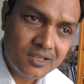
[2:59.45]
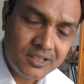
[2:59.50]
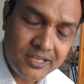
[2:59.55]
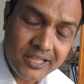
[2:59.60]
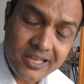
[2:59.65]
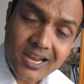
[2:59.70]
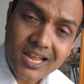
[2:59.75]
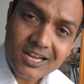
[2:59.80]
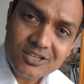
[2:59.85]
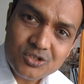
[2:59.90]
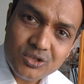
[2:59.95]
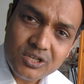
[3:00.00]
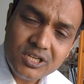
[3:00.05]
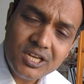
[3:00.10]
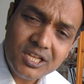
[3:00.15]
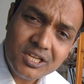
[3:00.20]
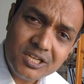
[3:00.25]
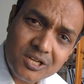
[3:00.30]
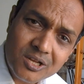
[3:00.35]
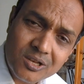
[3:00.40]
they're actually
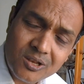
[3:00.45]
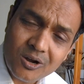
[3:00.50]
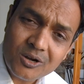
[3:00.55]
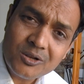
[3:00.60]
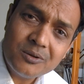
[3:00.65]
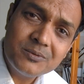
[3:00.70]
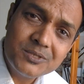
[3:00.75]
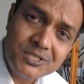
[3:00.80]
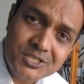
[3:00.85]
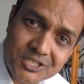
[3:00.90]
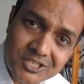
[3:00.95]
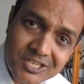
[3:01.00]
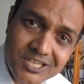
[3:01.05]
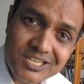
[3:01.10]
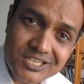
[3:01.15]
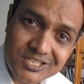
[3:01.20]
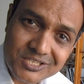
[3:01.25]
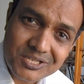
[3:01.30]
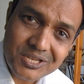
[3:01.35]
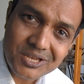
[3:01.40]
taking a lot of
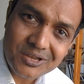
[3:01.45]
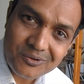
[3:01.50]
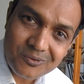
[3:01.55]
stress